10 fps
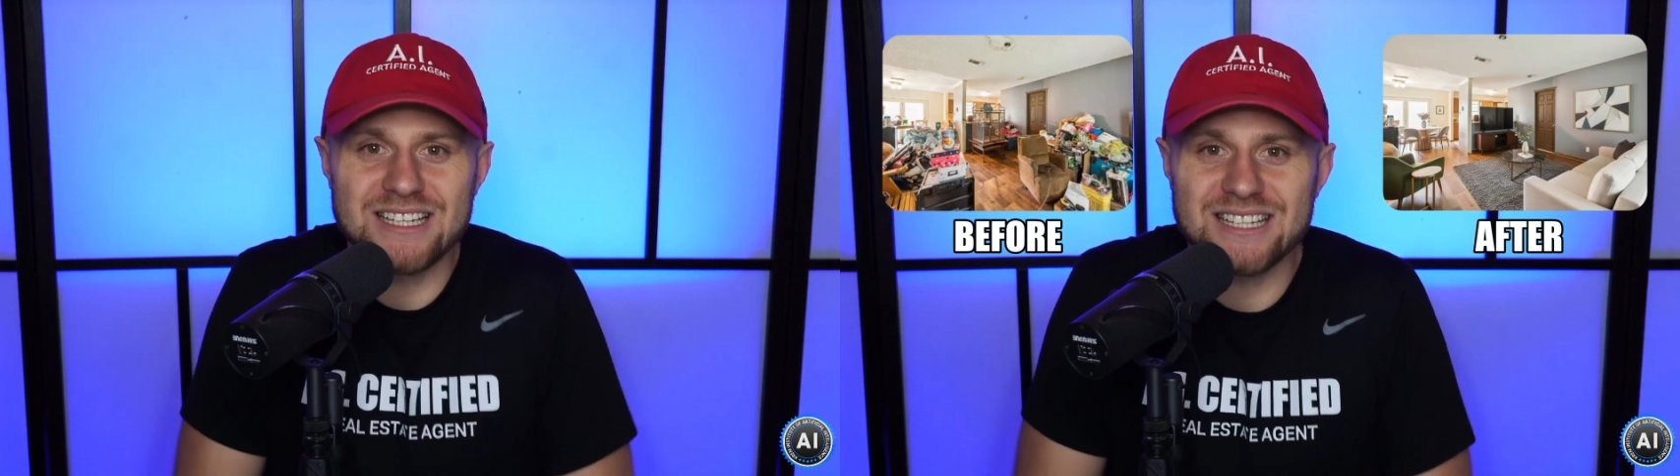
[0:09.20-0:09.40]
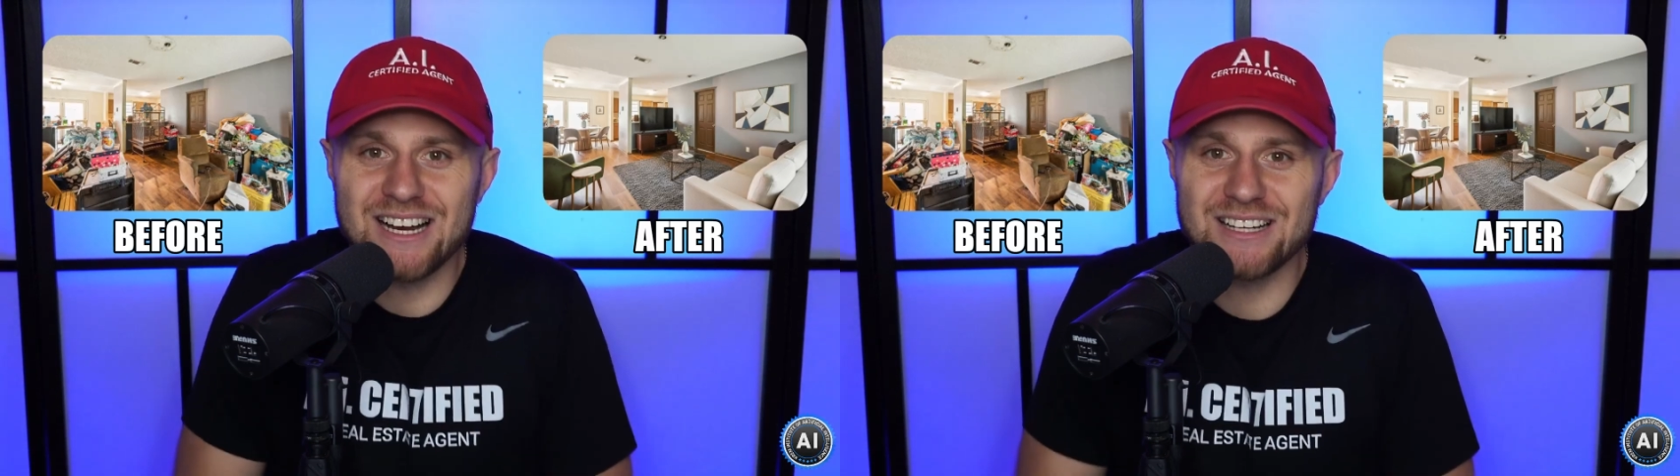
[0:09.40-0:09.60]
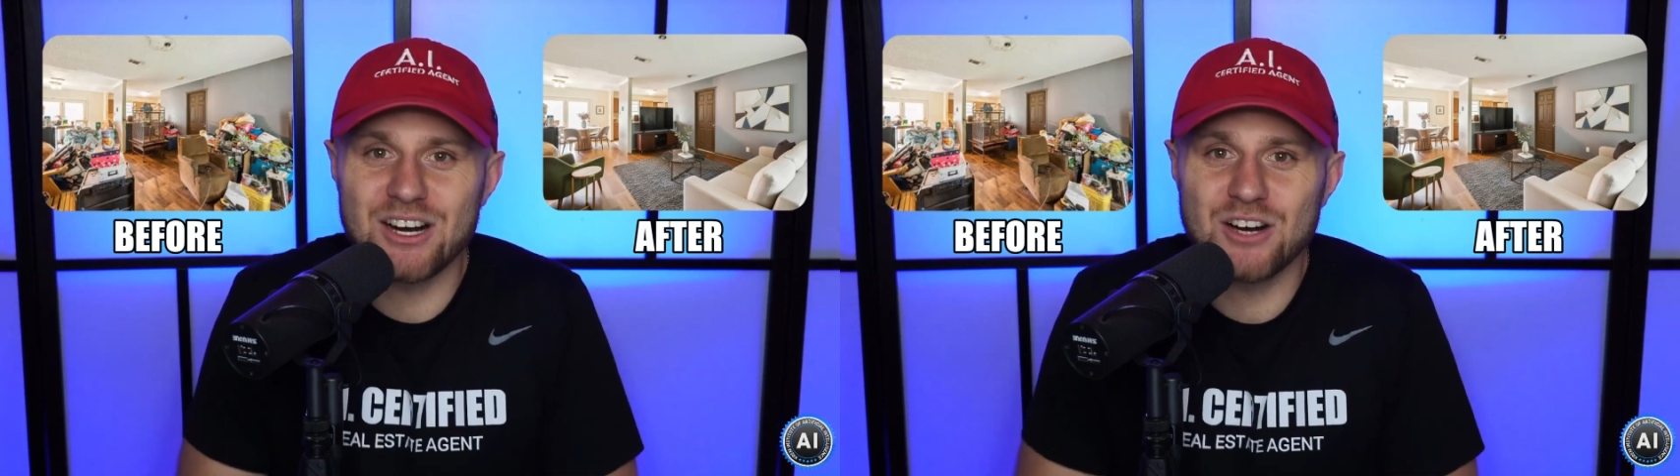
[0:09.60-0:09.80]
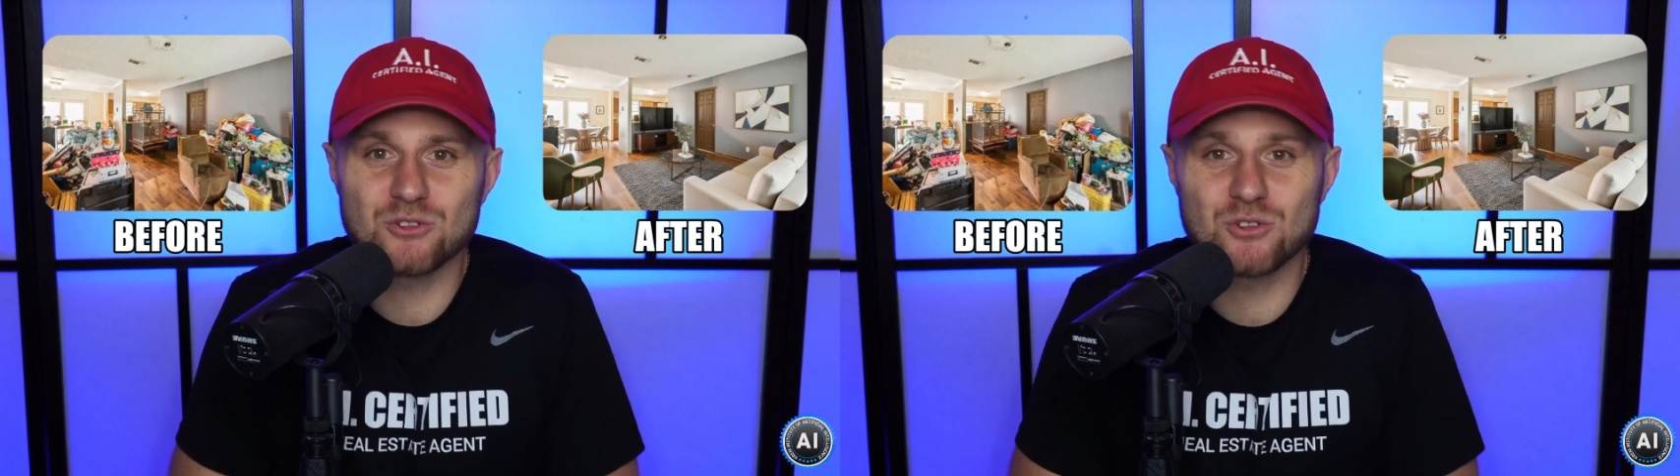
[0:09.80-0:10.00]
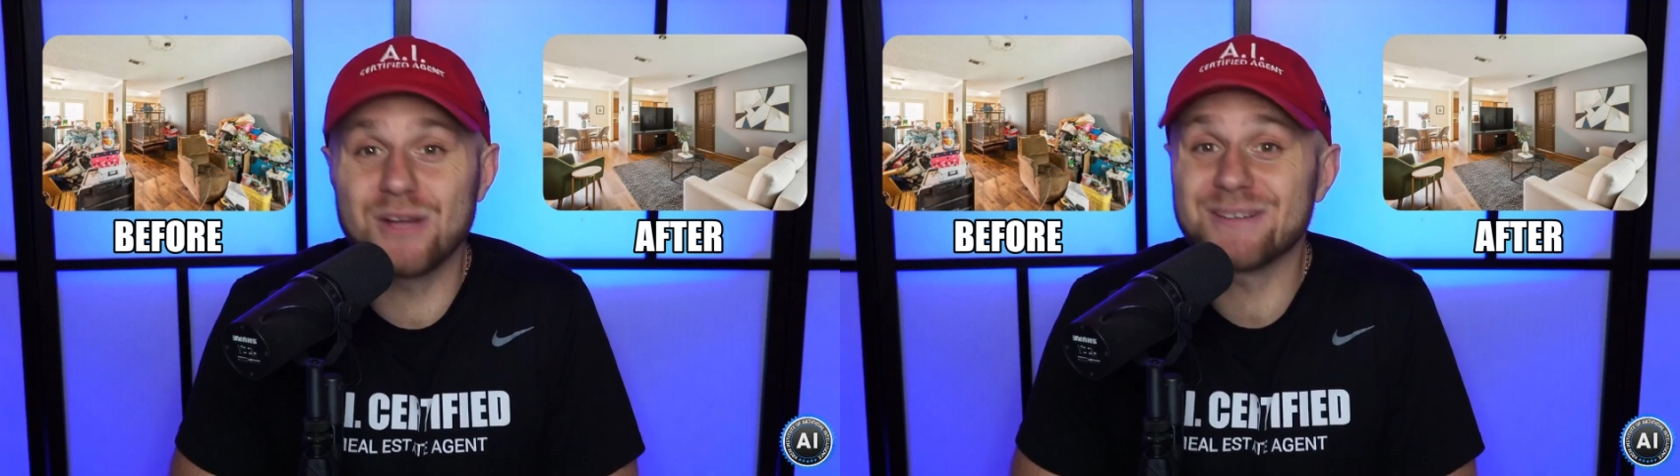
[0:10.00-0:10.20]
decluttered
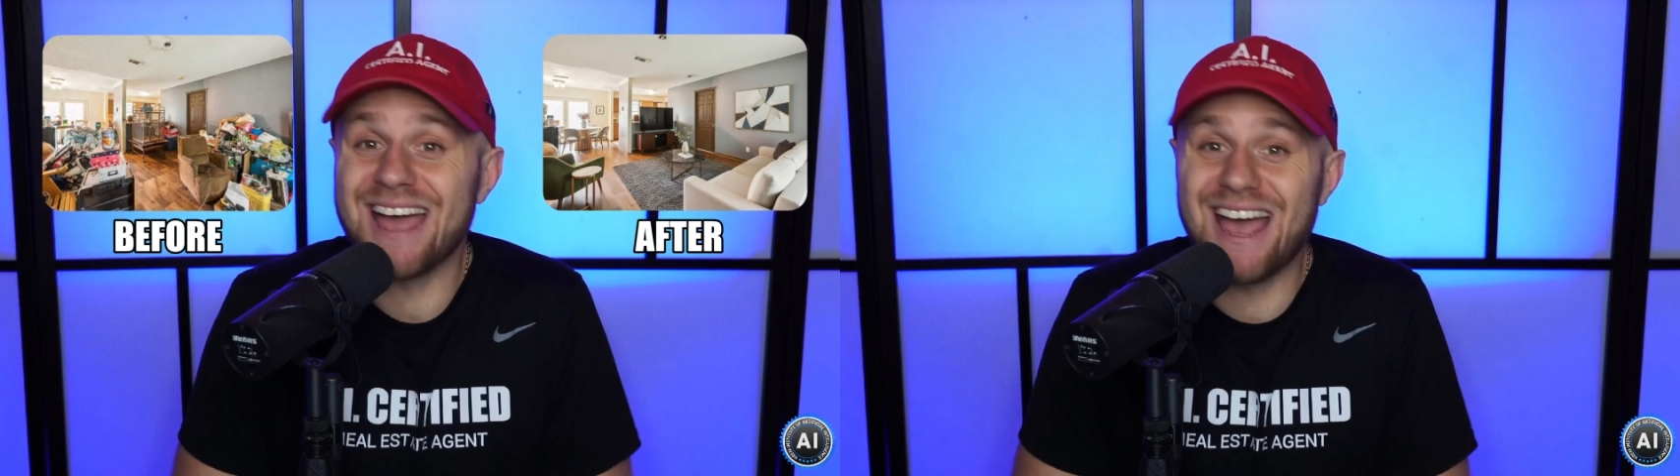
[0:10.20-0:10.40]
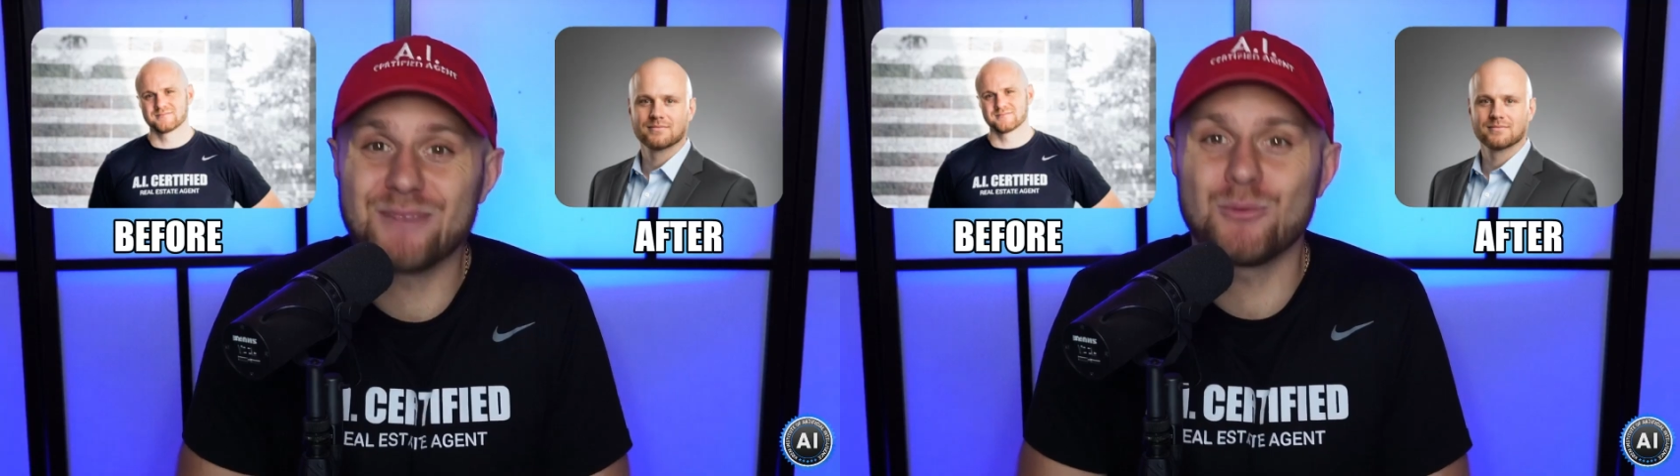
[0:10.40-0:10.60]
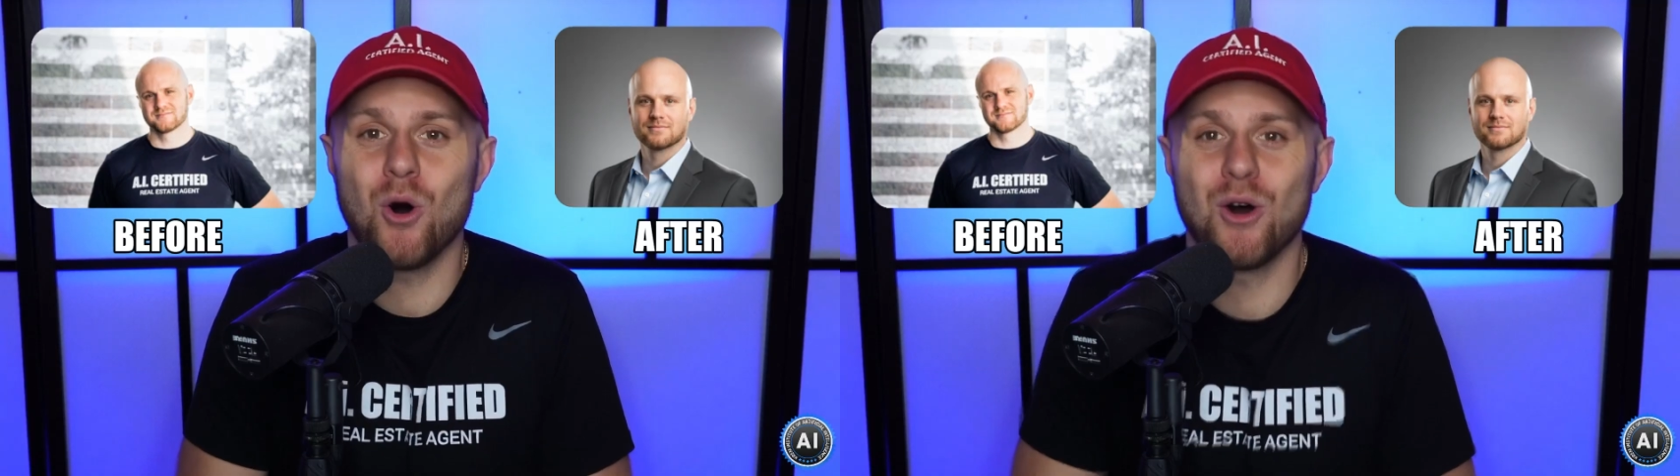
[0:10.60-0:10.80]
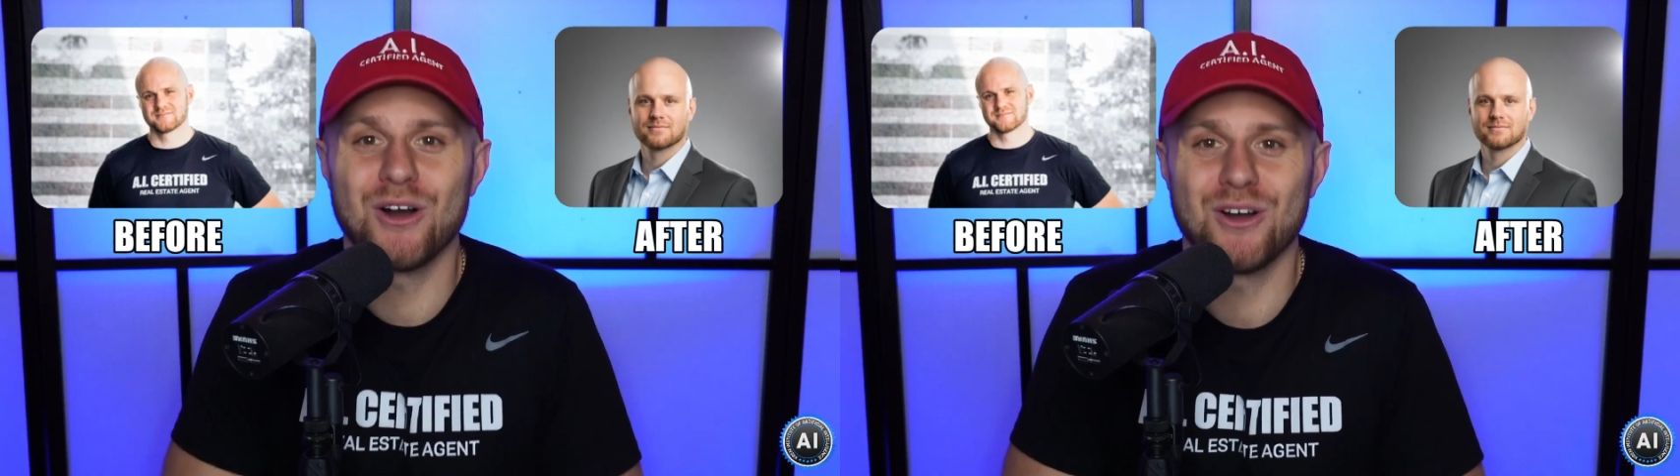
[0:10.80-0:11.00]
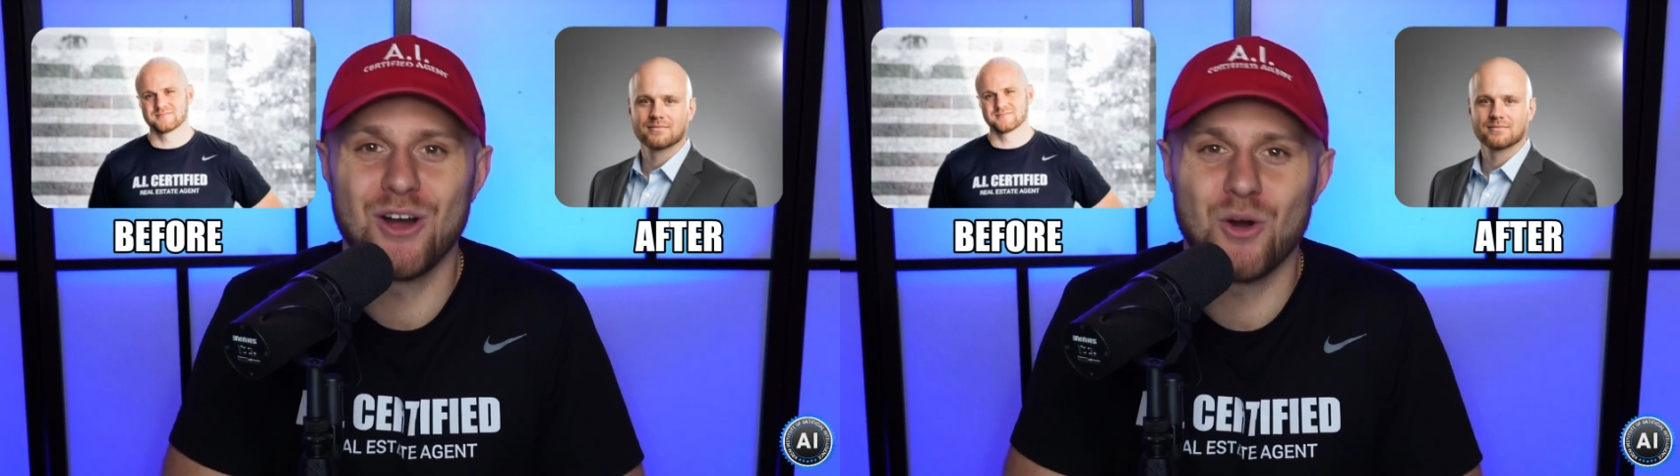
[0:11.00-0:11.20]
rooms, and more